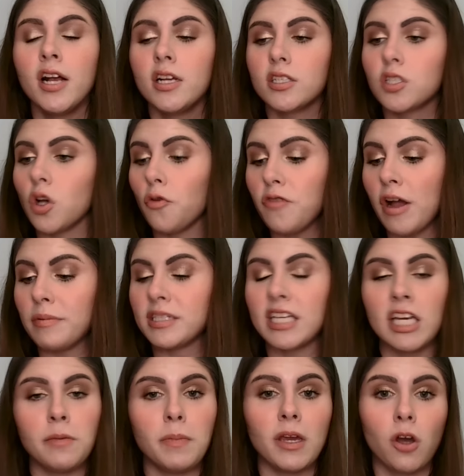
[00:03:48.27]
So if I was
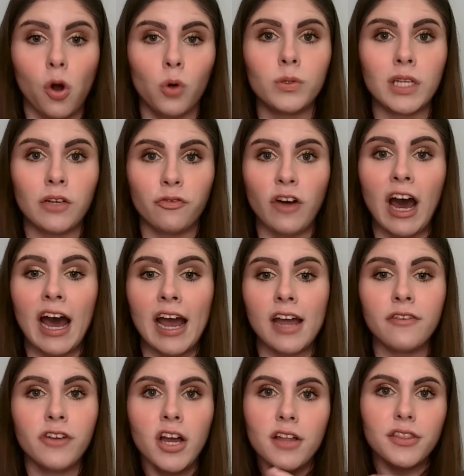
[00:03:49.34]
keeping only
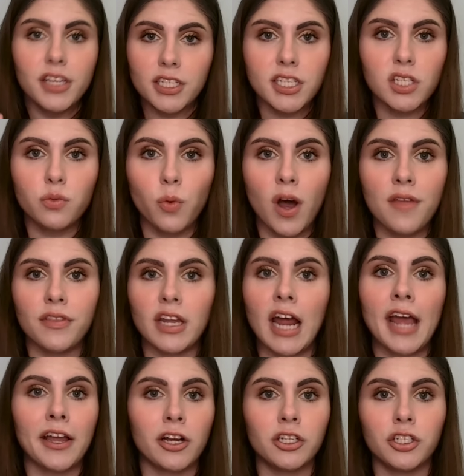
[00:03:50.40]
five, this is one that
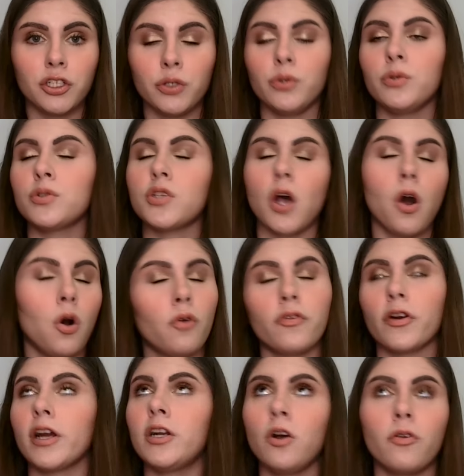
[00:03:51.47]
I could use
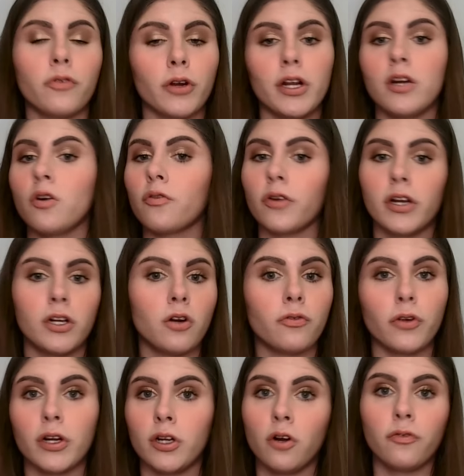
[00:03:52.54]
over and over and over and
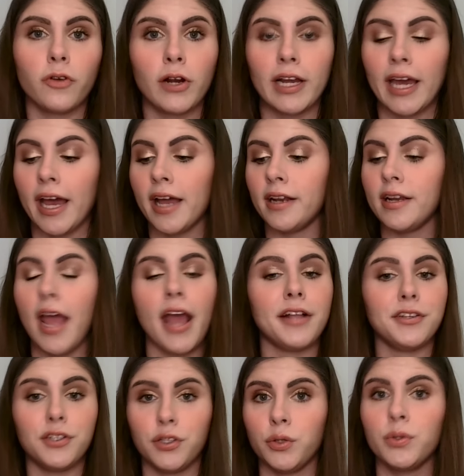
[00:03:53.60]
over and over again
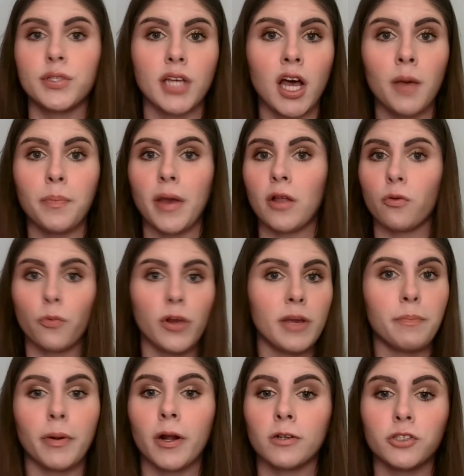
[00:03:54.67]
and use up and
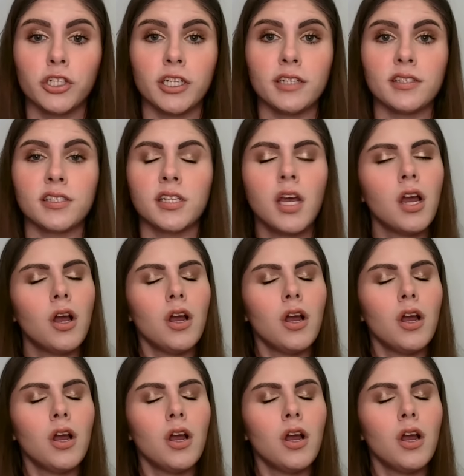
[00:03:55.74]
repurchase